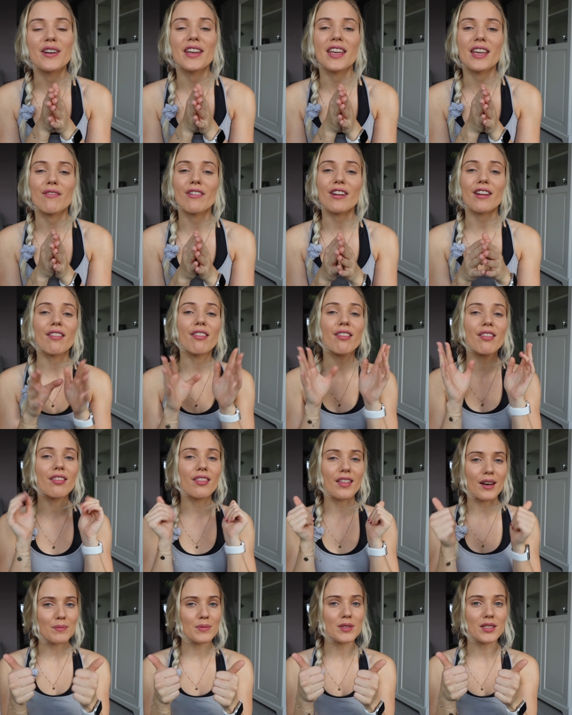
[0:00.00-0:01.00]
Give it a
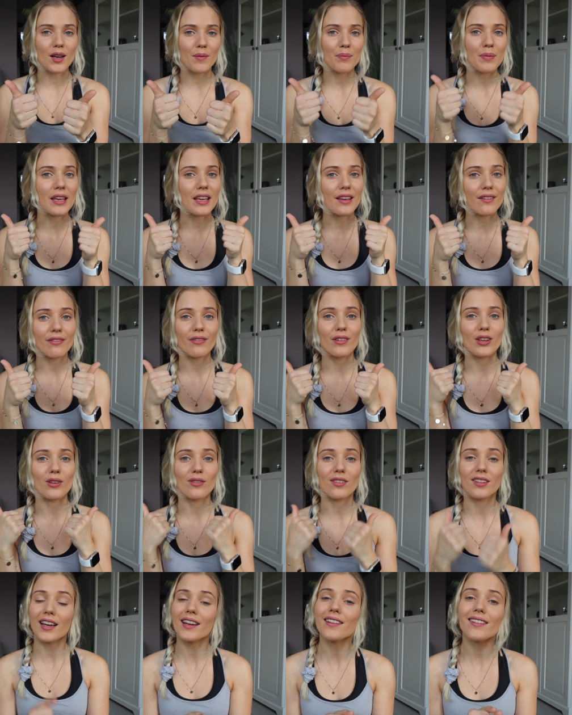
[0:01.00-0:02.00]
thumbs up if you
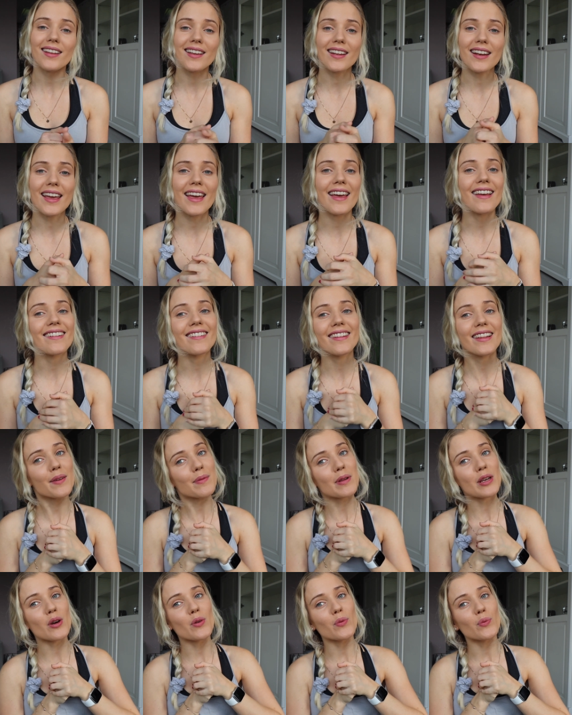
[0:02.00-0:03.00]
liked it and let
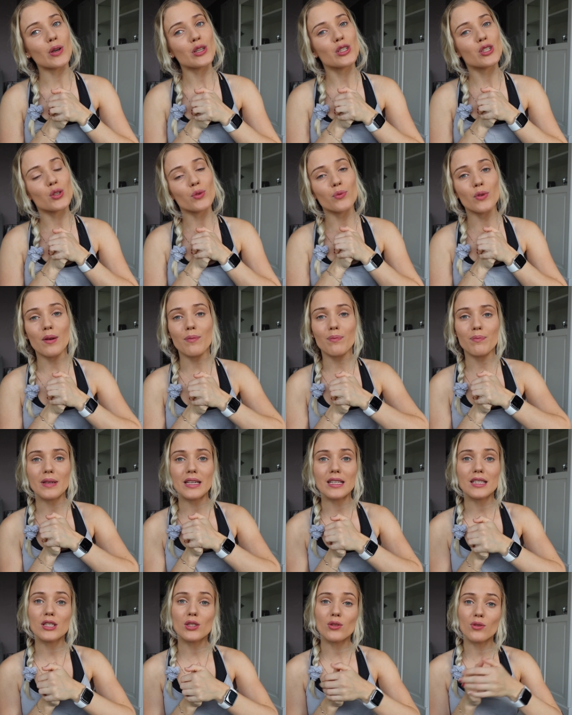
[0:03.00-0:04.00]
me know what you want
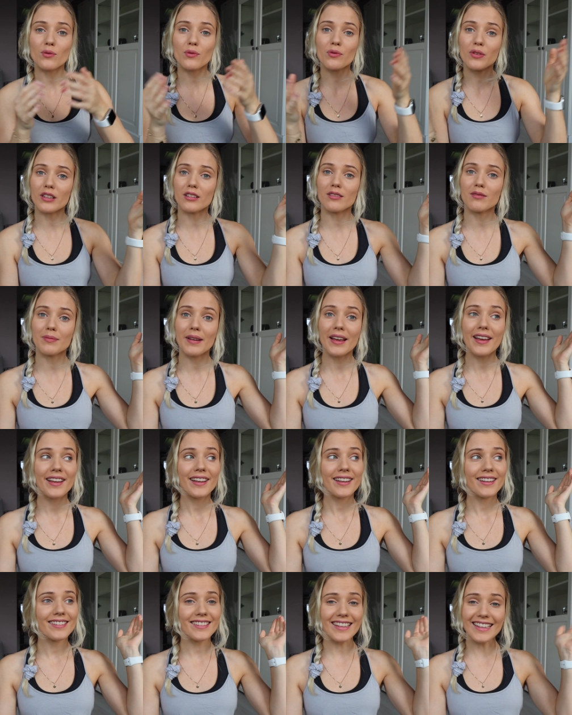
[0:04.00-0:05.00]
me to film
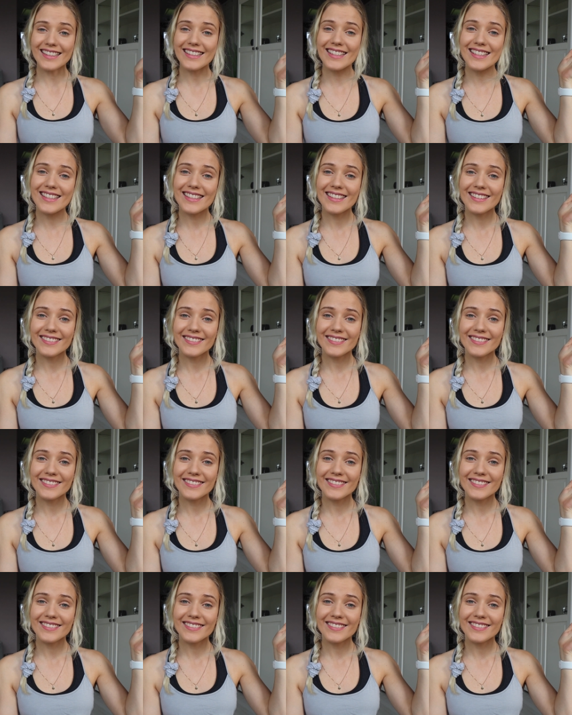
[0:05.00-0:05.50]
next.